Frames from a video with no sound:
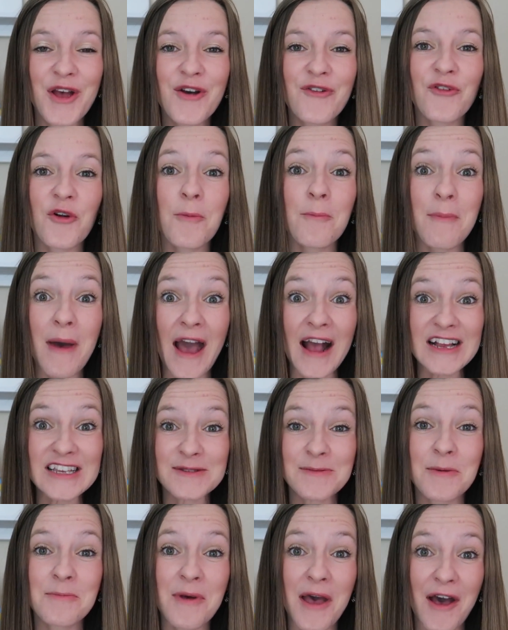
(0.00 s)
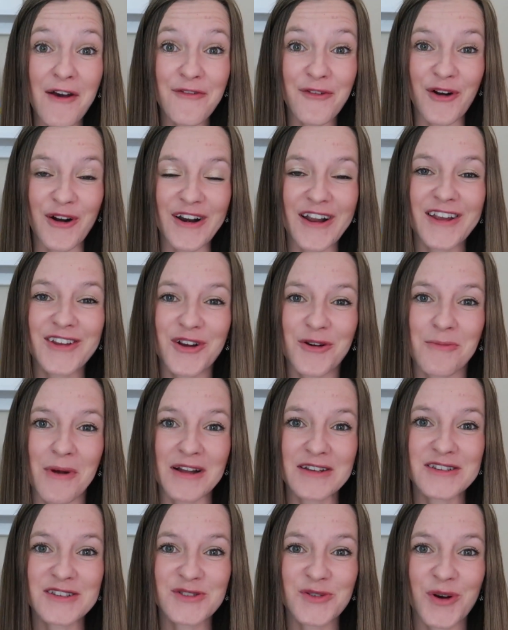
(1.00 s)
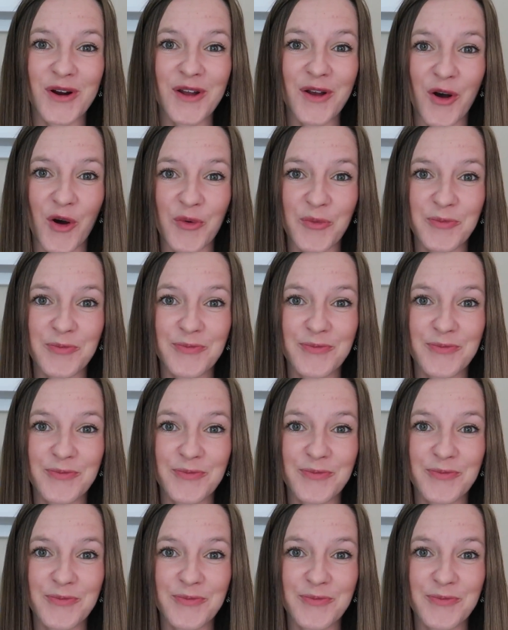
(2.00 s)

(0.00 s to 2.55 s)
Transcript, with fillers: for maximum effort in your Montessori Montessori home.